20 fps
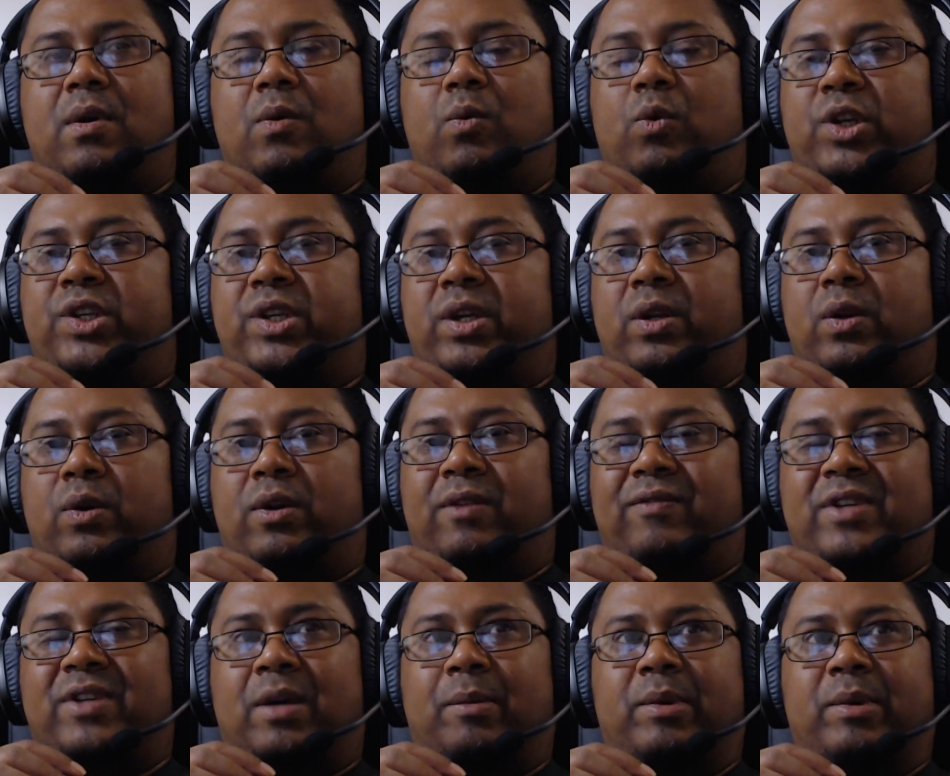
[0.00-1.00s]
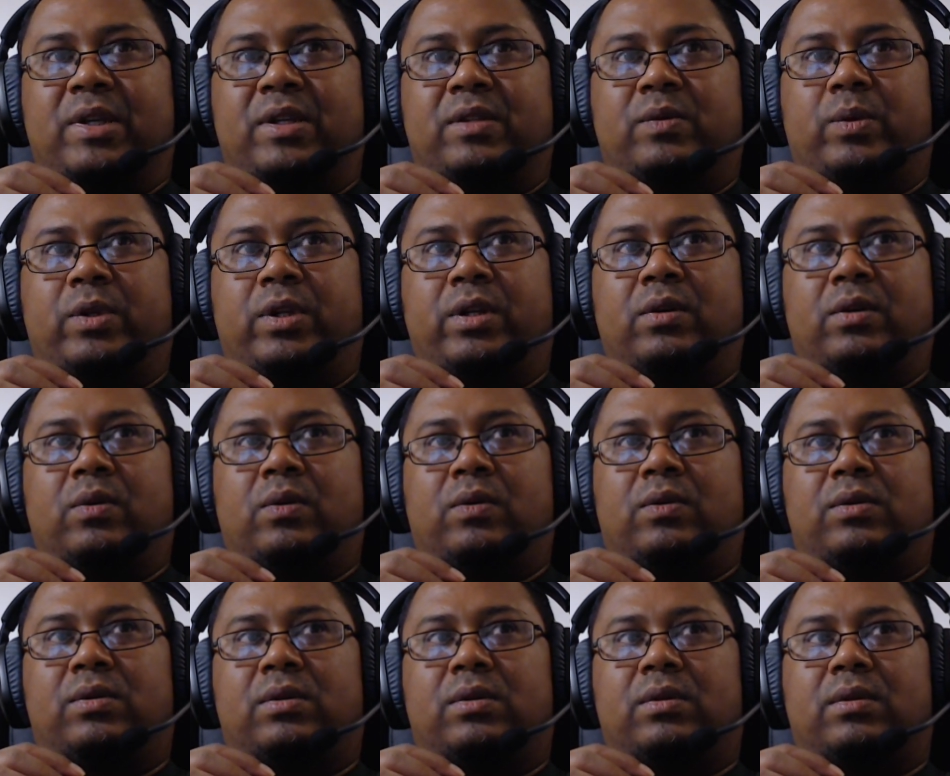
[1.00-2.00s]
watching a lot of Japanese
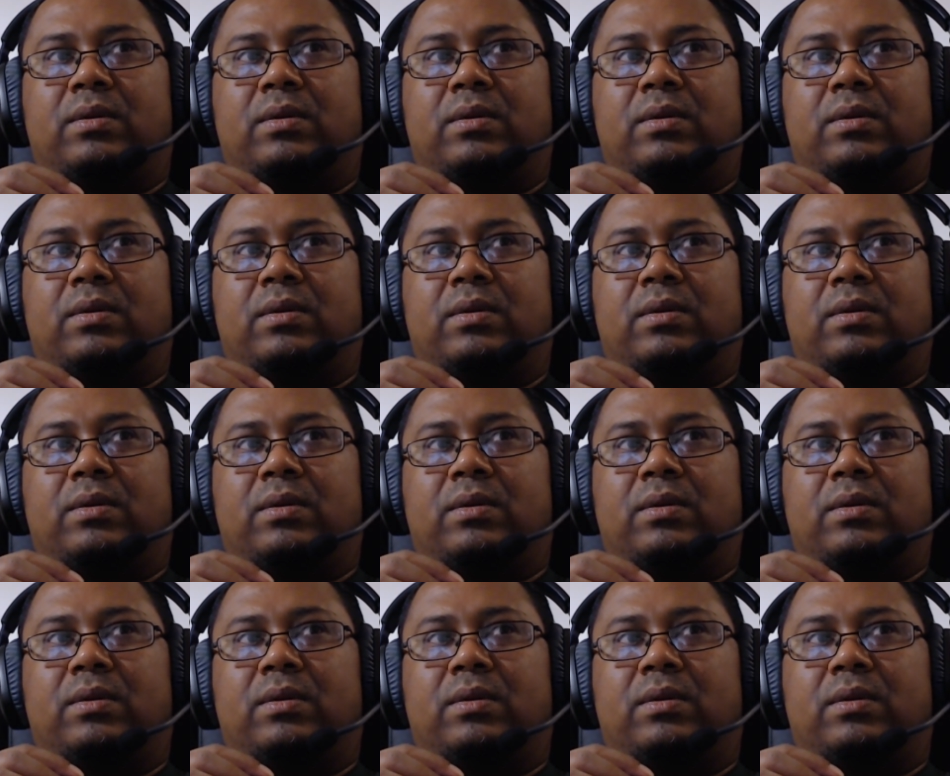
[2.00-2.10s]
videos.